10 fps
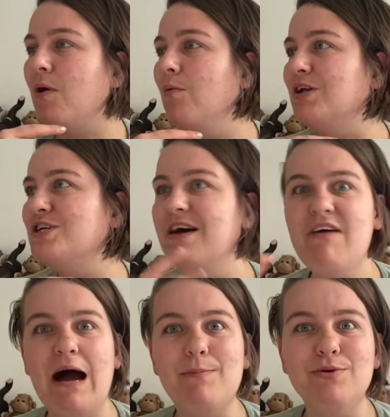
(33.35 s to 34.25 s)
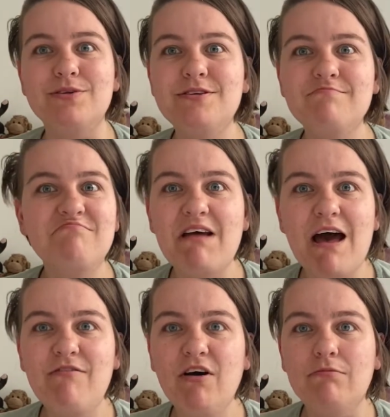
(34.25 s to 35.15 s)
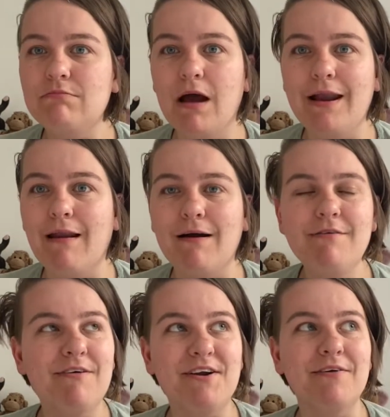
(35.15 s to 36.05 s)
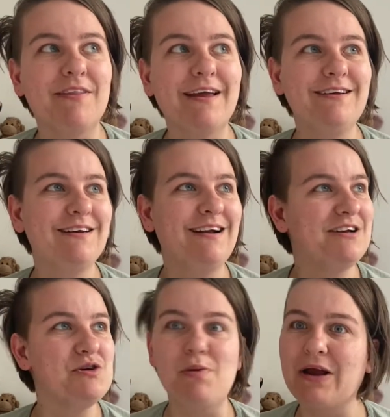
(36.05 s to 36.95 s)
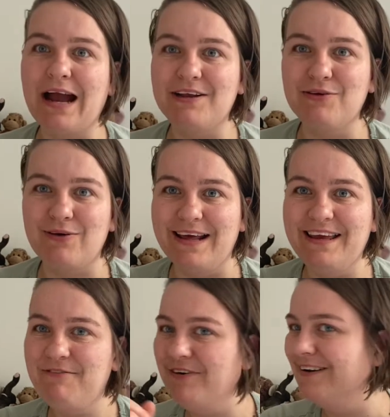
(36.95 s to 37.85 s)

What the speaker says: which never happens ever in life, I don't think, unless you book annual leave.